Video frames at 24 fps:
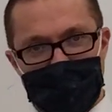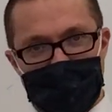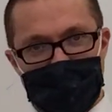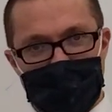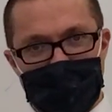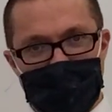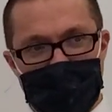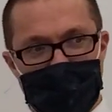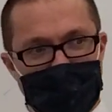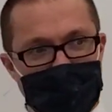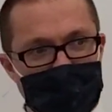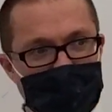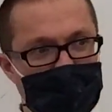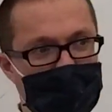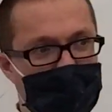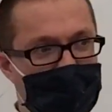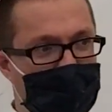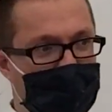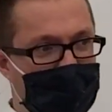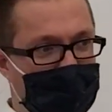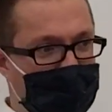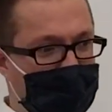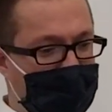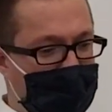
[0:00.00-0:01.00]
they took a
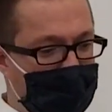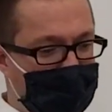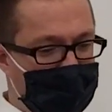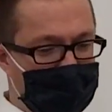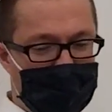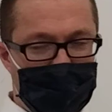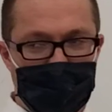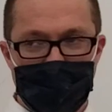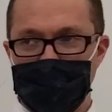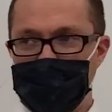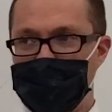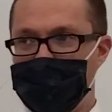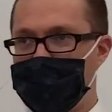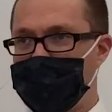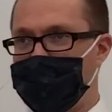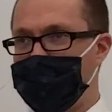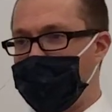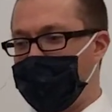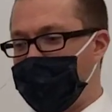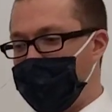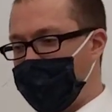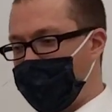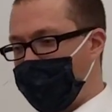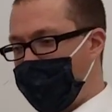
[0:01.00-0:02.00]
helicopter,
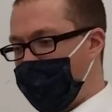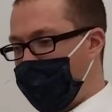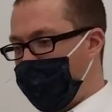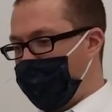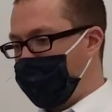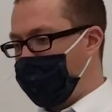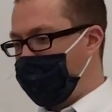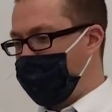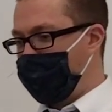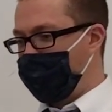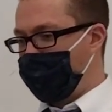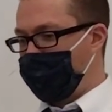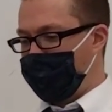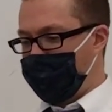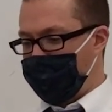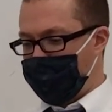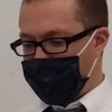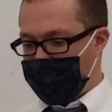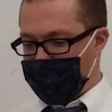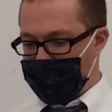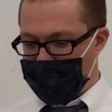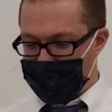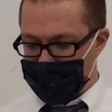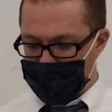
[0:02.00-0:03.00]
they
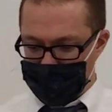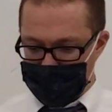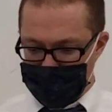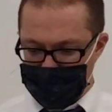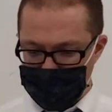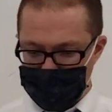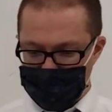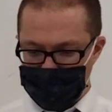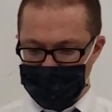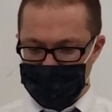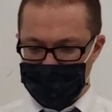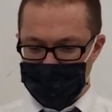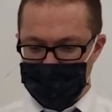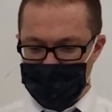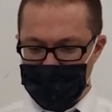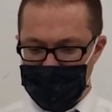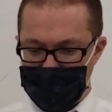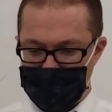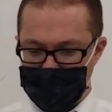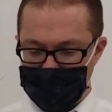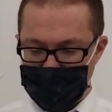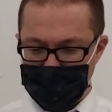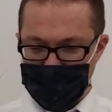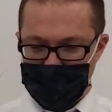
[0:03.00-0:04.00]
made a thing
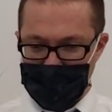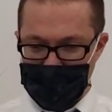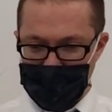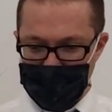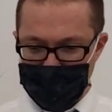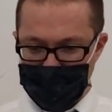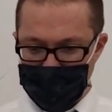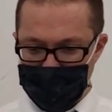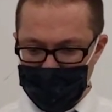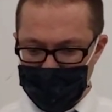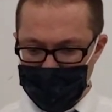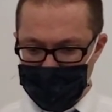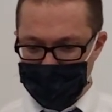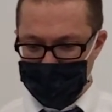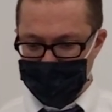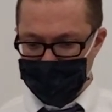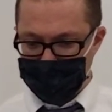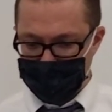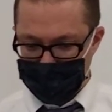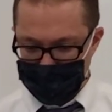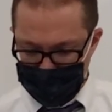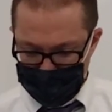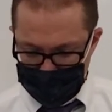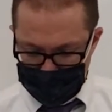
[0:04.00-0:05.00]
on the bottom of it,
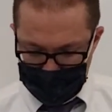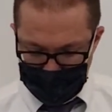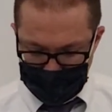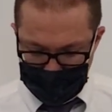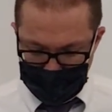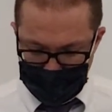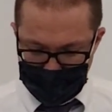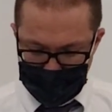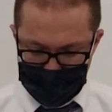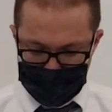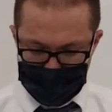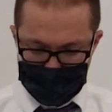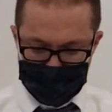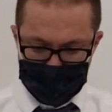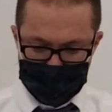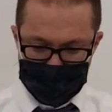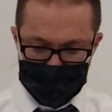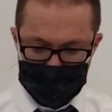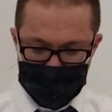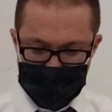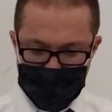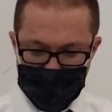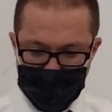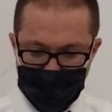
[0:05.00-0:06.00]
like a
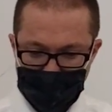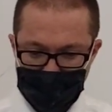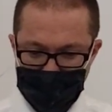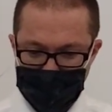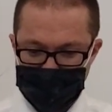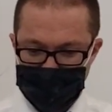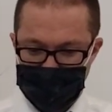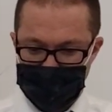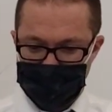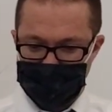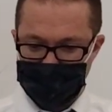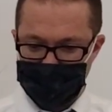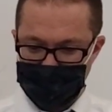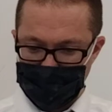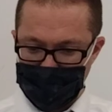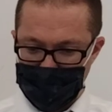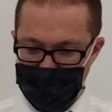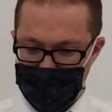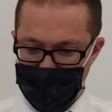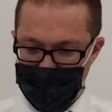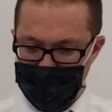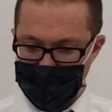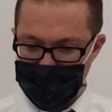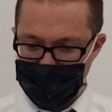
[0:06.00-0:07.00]
support system. They
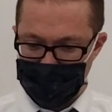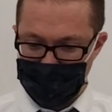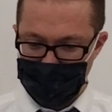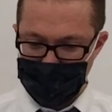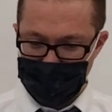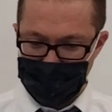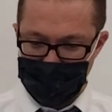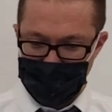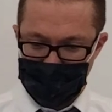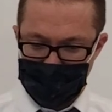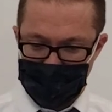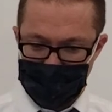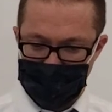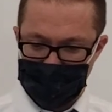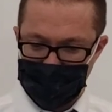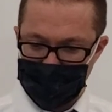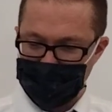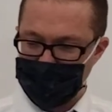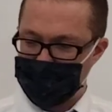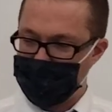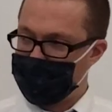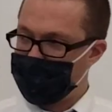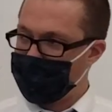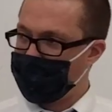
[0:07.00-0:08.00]
hung
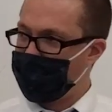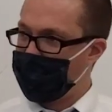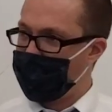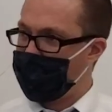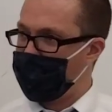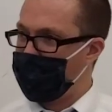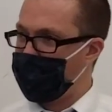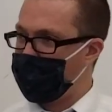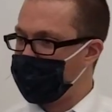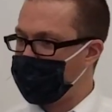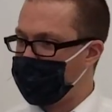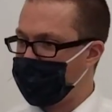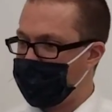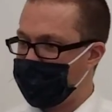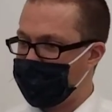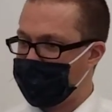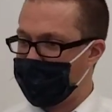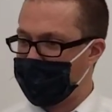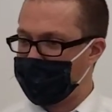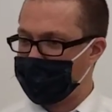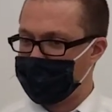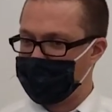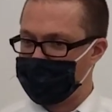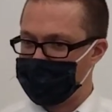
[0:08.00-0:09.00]
different radiation
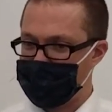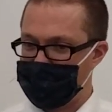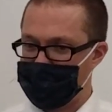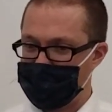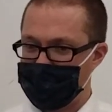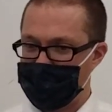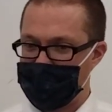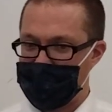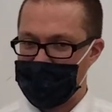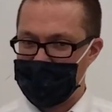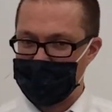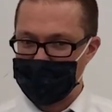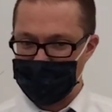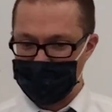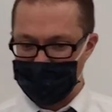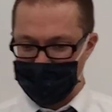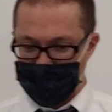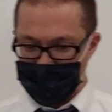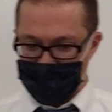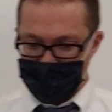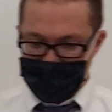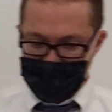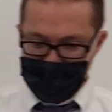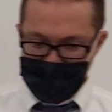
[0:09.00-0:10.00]
detectors on the bottom of it,
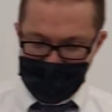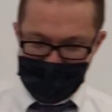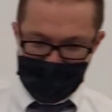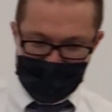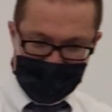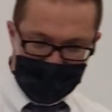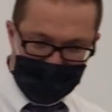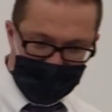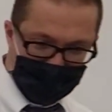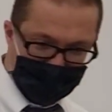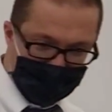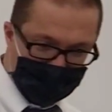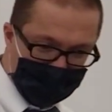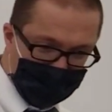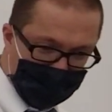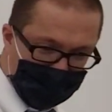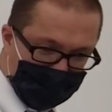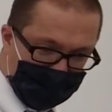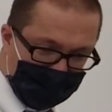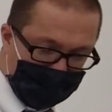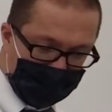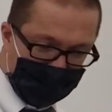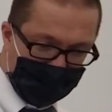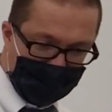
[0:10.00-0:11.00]
and they
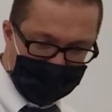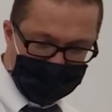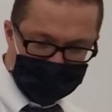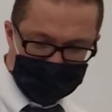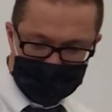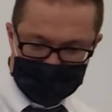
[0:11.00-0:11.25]
flew across this